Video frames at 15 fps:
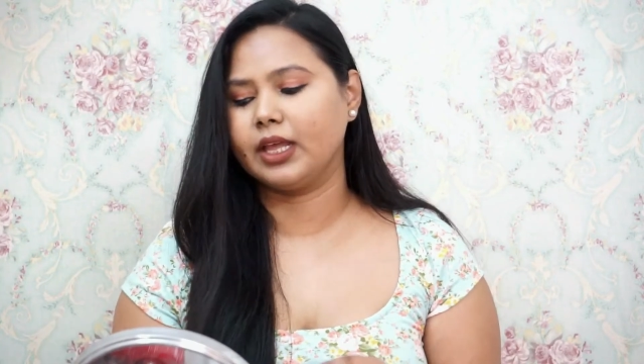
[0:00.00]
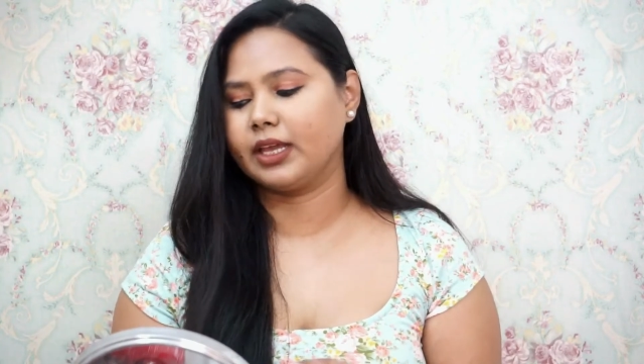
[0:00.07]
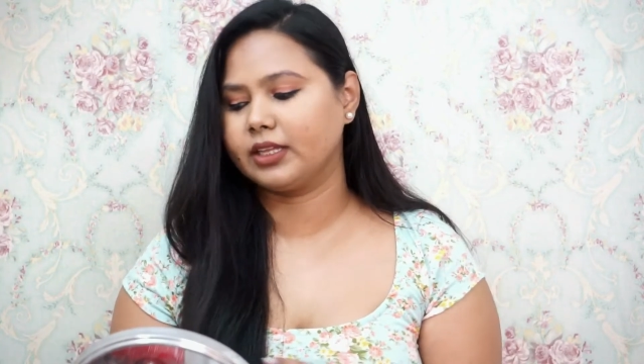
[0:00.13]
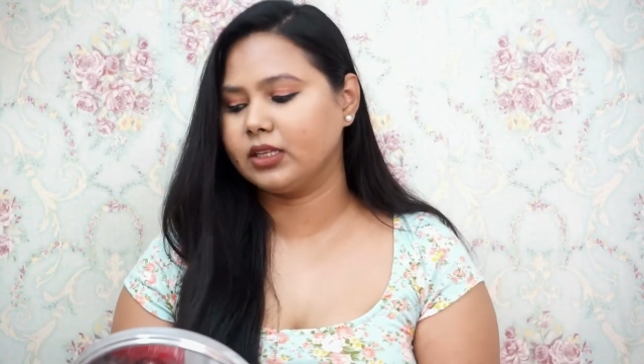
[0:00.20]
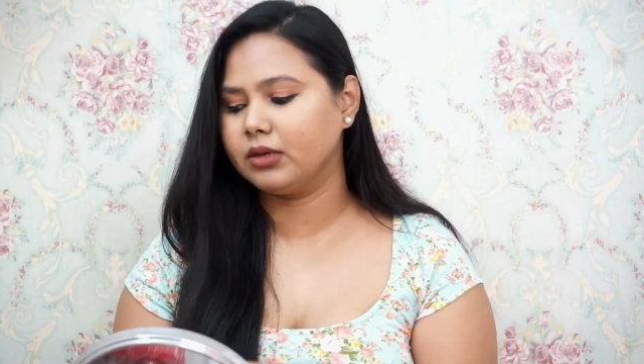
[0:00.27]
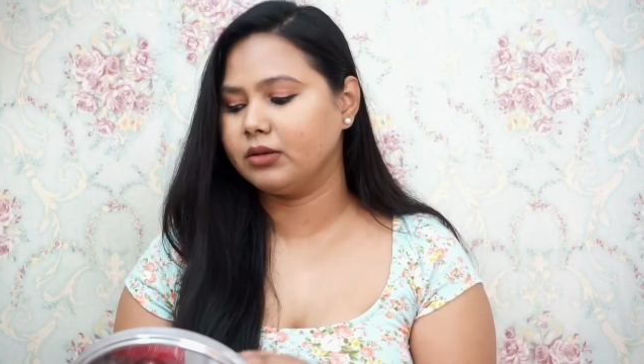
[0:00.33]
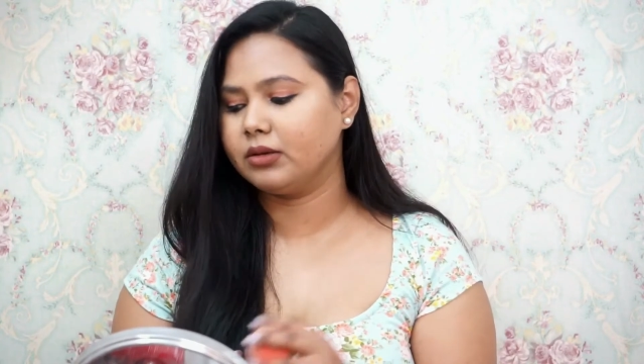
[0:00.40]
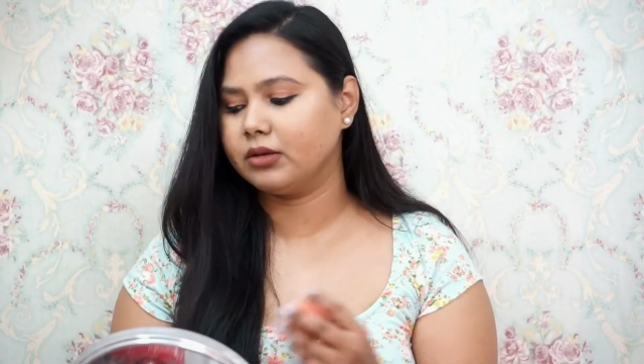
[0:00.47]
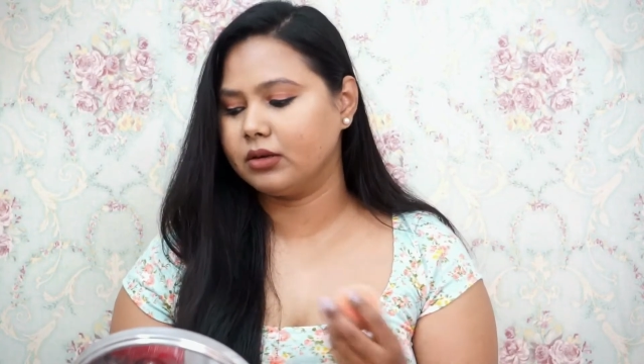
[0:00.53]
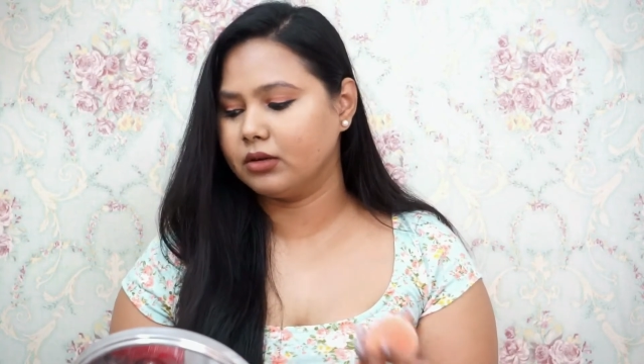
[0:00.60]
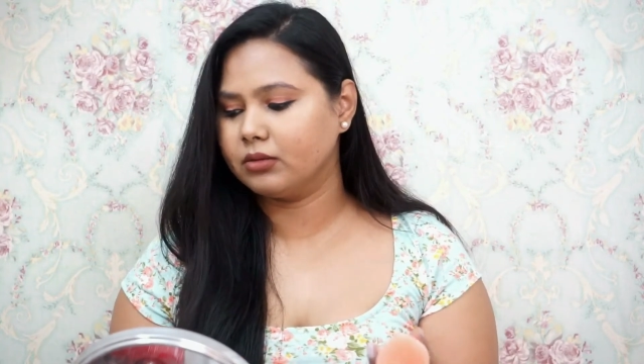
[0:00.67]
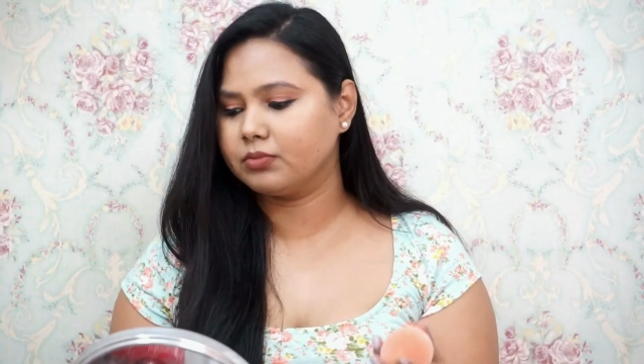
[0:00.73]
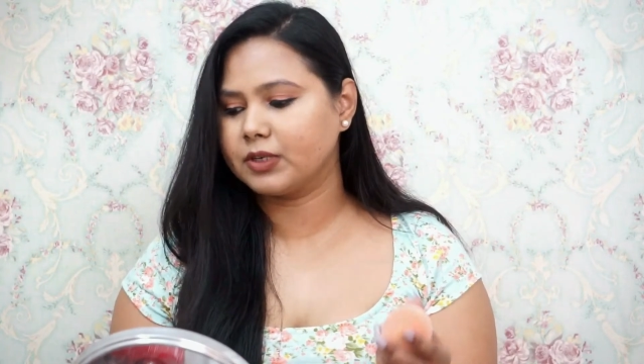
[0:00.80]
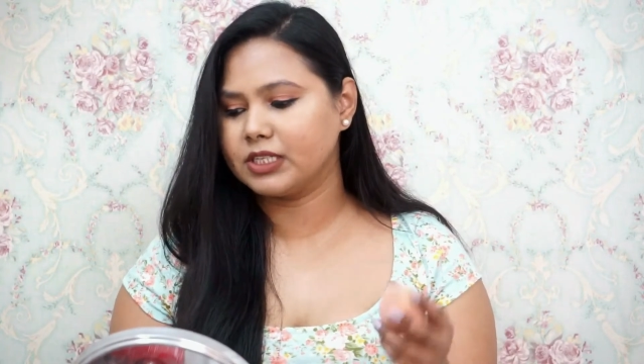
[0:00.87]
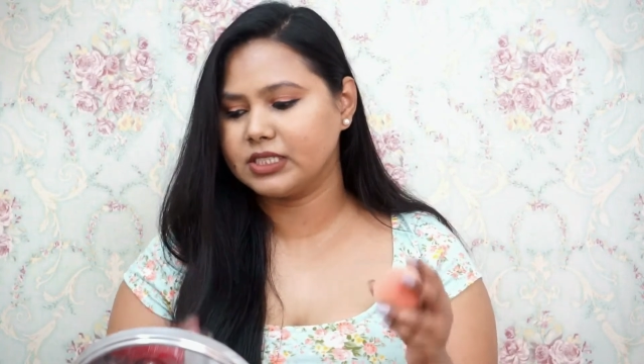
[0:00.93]
like the
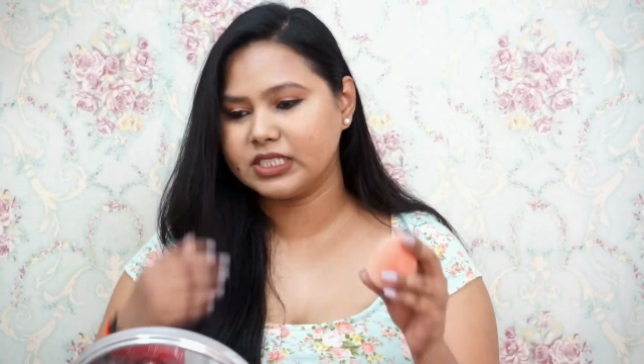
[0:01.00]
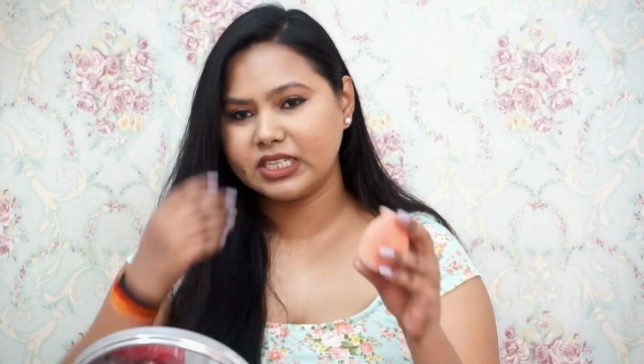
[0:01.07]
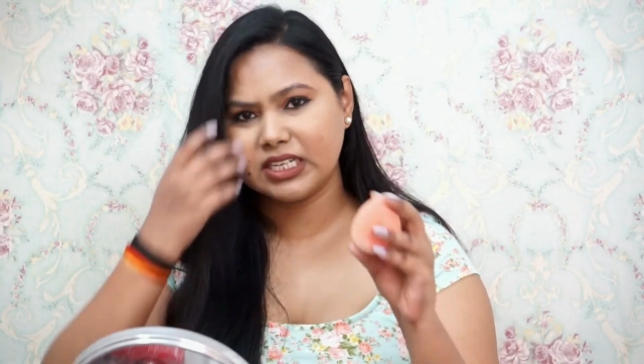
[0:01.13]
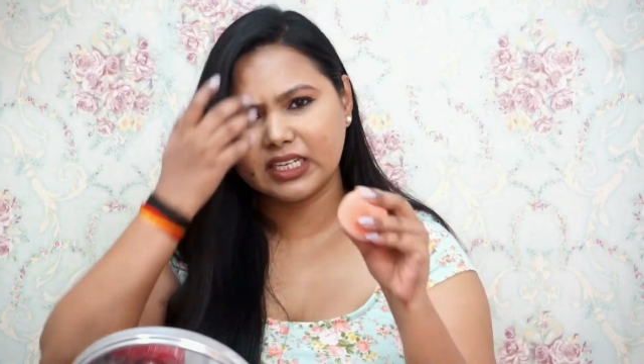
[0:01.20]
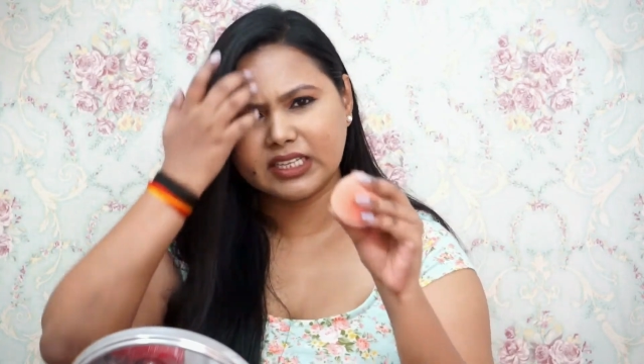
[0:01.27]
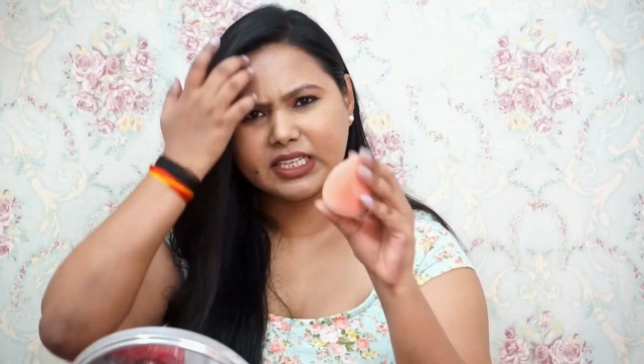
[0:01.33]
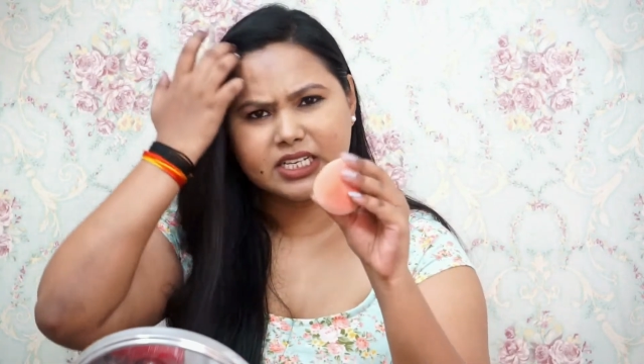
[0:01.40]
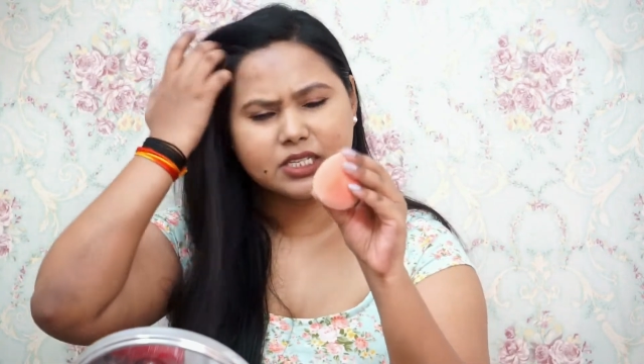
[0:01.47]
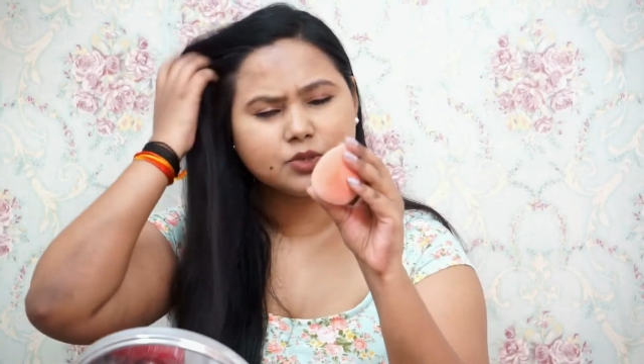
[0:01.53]
concealer,